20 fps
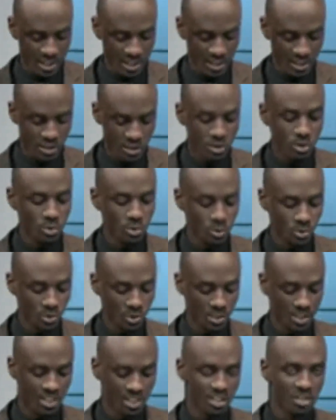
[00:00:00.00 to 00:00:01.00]

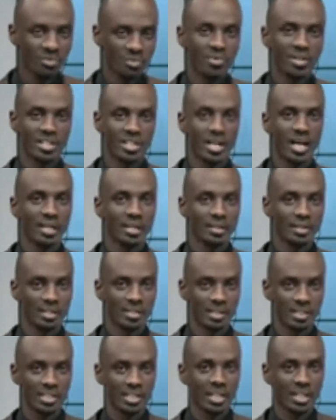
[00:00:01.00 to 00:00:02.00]
used in different other
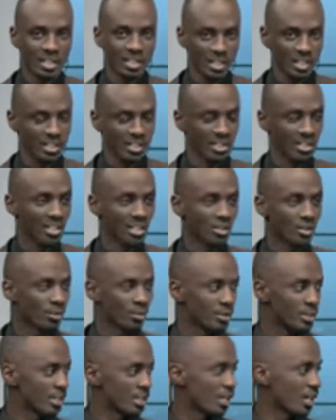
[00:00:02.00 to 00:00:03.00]
sectors,
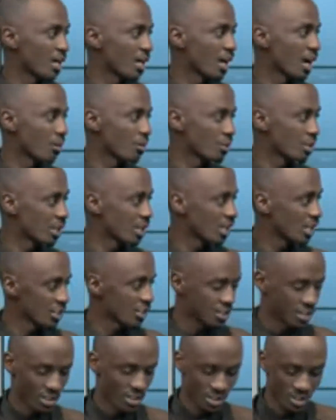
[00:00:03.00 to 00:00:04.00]
including
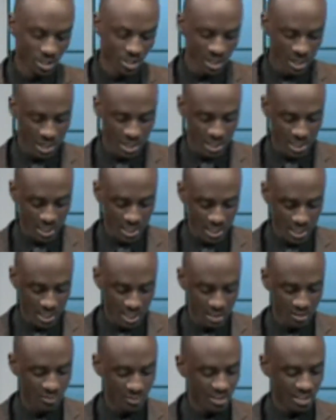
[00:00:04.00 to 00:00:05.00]
agriculture and
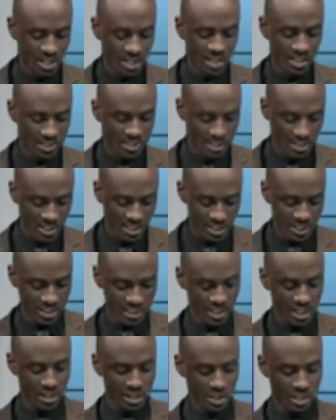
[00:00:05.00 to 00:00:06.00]
different other sectors,
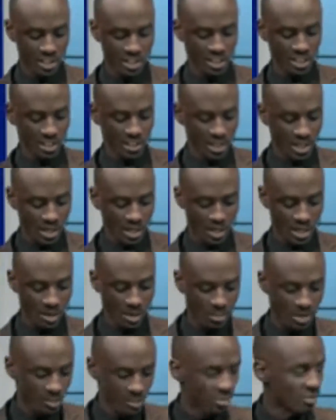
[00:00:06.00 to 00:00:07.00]
actually,
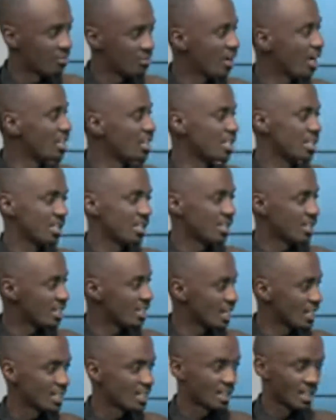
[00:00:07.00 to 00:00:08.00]
by providing the
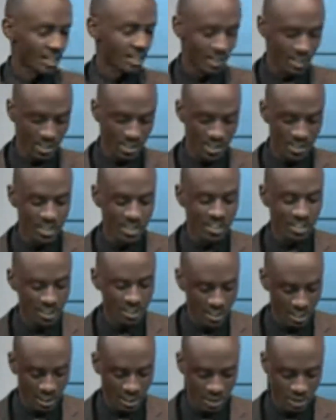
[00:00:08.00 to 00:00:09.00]
data
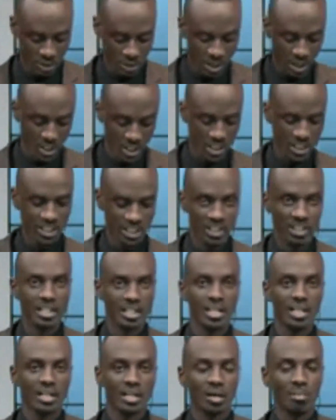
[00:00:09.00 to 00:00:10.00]
needed to actually
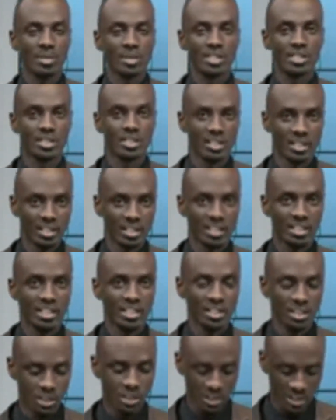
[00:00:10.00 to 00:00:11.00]
take particular
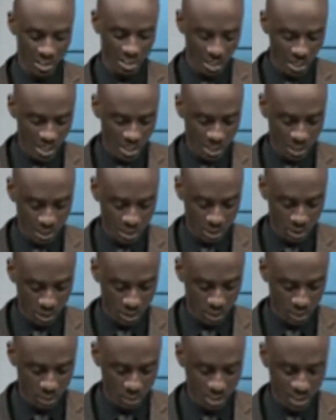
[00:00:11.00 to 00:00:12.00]
decisions
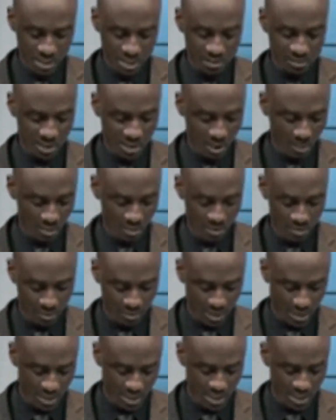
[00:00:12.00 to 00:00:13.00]
to develop
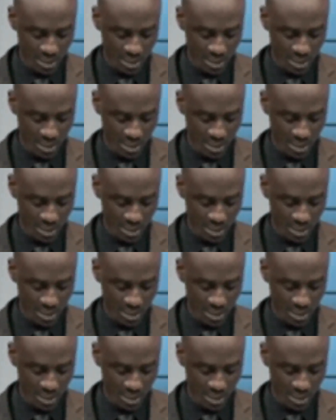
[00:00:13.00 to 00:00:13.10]
different